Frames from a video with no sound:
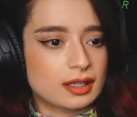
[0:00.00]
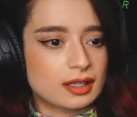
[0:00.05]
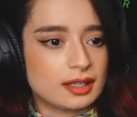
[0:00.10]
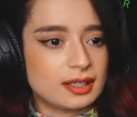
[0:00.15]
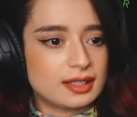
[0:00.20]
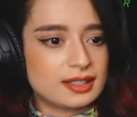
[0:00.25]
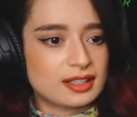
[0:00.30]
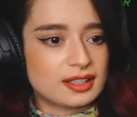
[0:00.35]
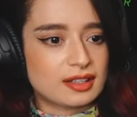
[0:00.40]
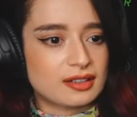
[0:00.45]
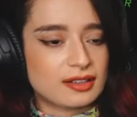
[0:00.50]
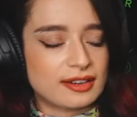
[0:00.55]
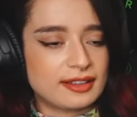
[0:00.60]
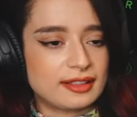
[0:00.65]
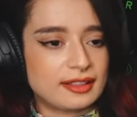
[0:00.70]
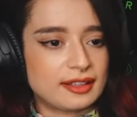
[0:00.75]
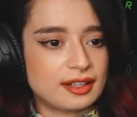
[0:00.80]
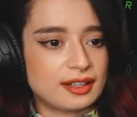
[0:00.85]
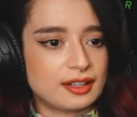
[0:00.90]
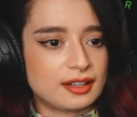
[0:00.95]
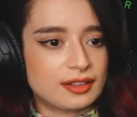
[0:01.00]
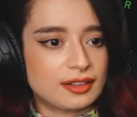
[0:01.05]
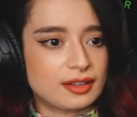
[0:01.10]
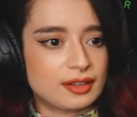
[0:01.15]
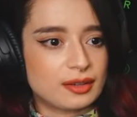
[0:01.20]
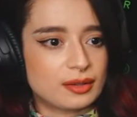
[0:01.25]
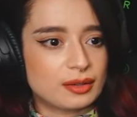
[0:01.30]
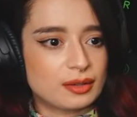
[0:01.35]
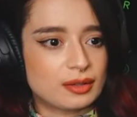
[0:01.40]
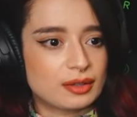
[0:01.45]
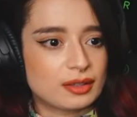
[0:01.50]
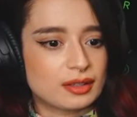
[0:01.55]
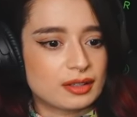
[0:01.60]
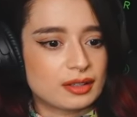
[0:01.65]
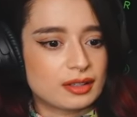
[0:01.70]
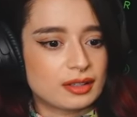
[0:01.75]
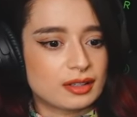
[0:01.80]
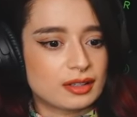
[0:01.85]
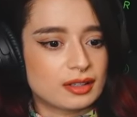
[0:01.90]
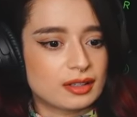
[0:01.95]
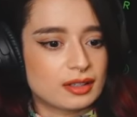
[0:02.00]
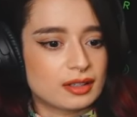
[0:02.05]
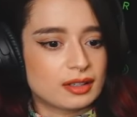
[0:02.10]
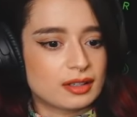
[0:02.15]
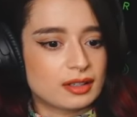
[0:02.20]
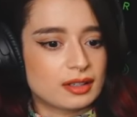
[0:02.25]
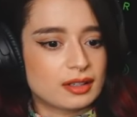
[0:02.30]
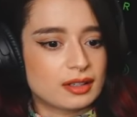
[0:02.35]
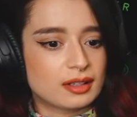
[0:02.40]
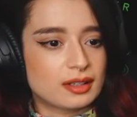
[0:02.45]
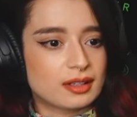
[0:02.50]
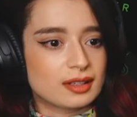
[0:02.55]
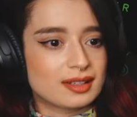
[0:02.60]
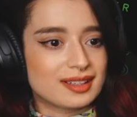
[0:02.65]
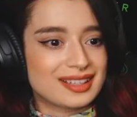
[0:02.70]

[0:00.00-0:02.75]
He's a great leader, though. And bury it deep, deep down.